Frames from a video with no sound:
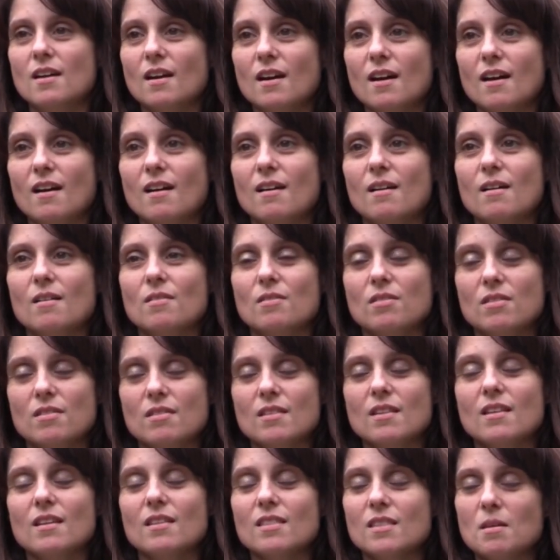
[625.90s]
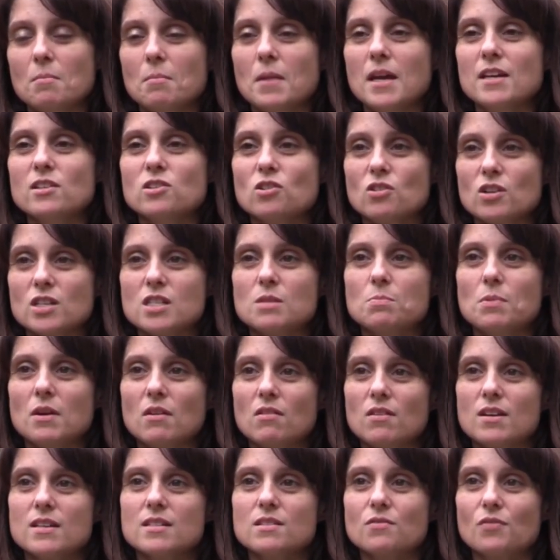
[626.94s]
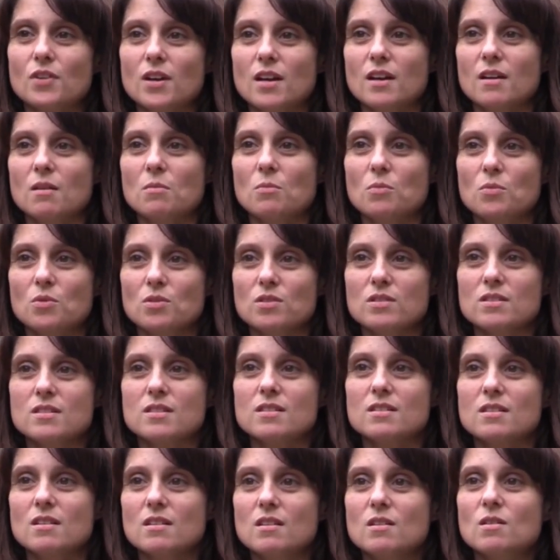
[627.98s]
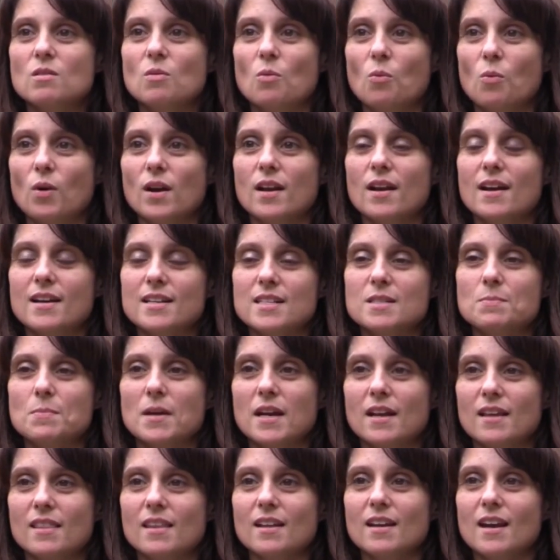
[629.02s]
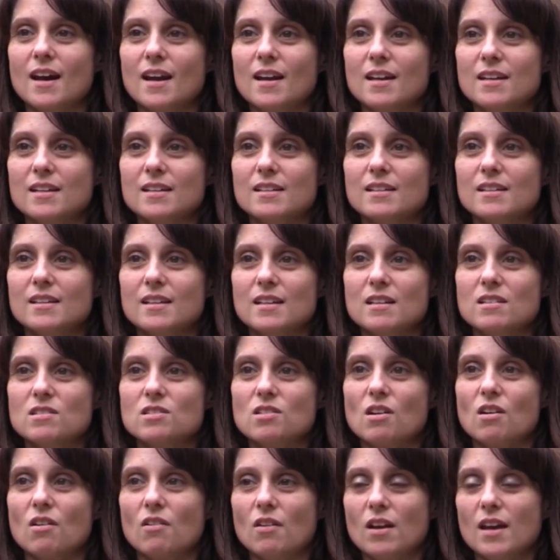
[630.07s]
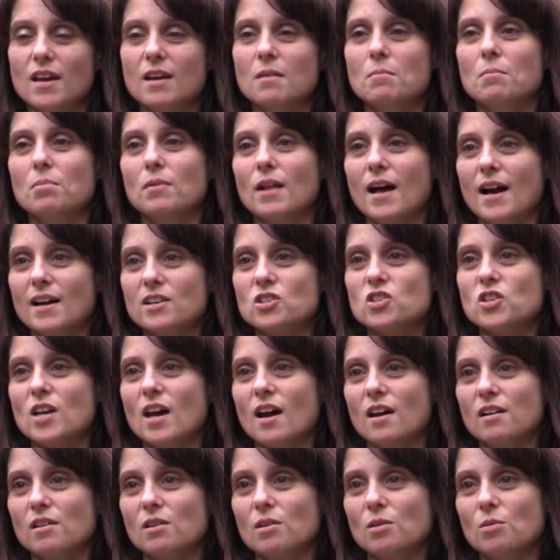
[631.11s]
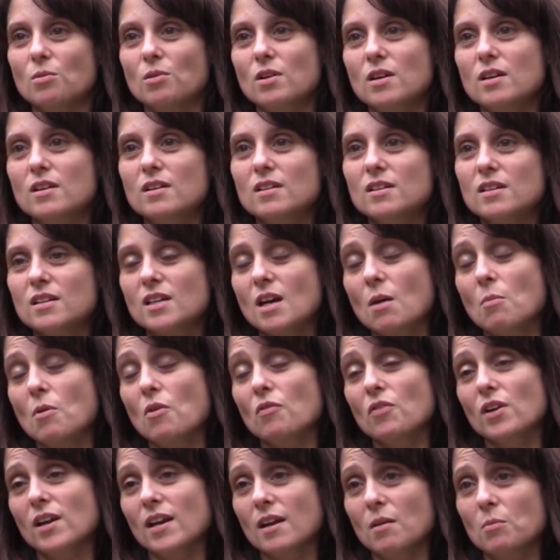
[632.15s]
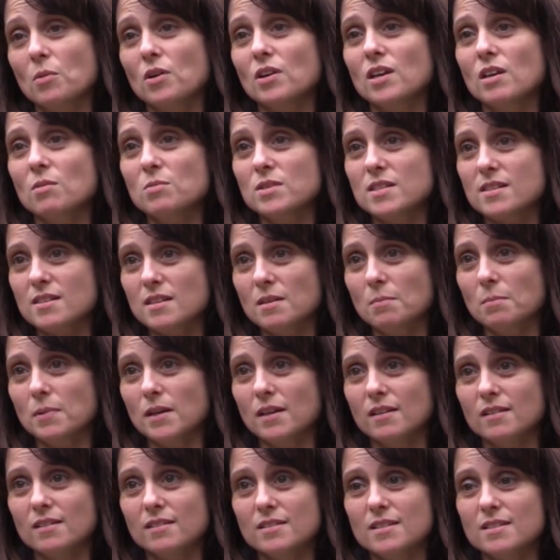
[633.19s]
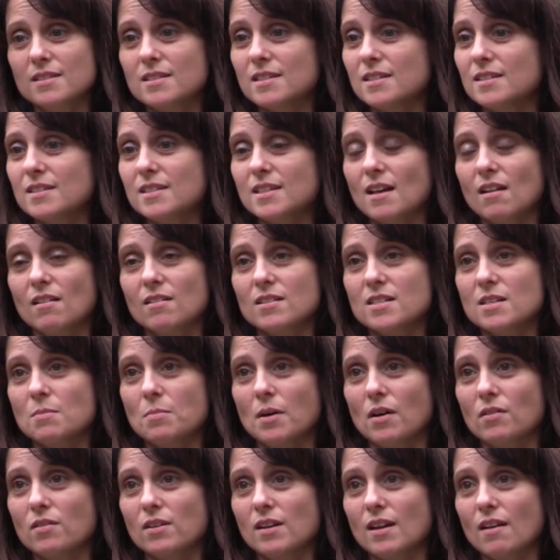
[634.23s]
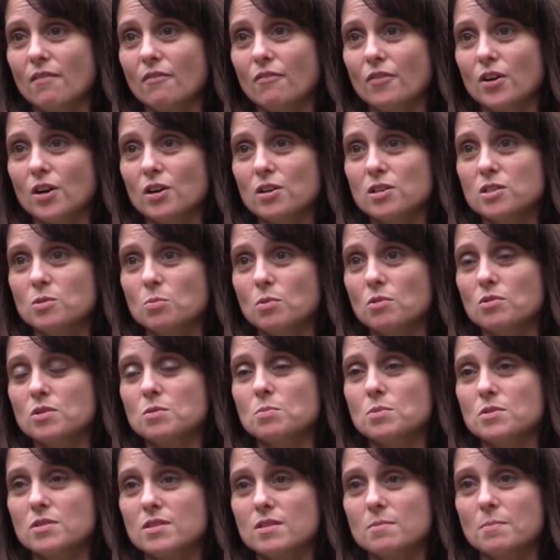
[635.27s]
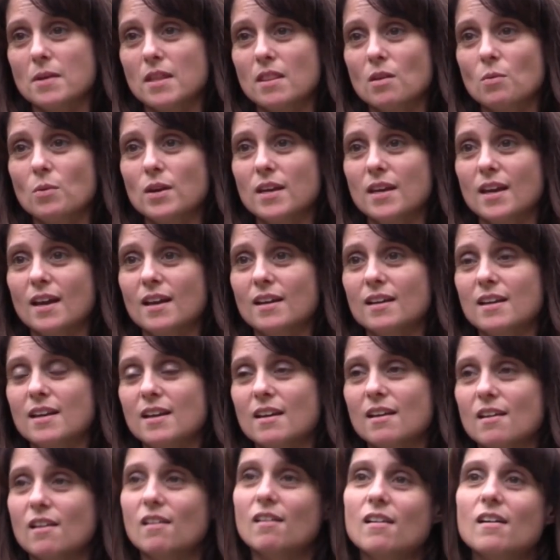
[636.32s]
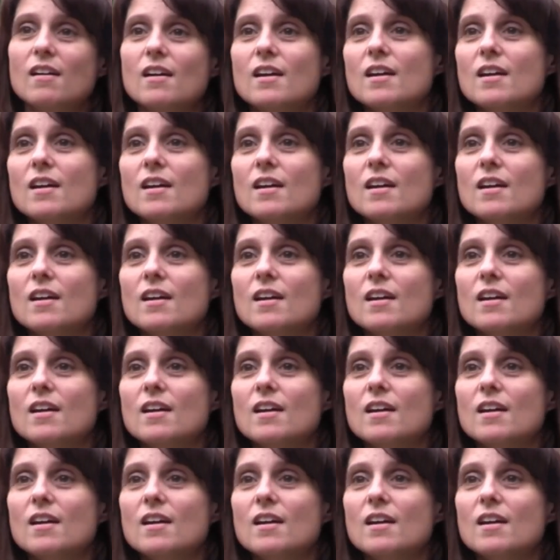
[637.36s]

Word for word: Uh, the major experience for him was one night spending the night and he saw a black shadow come over him while he was sleeping. Didn't tell us about it at first. We were supposed to spend the weekend here.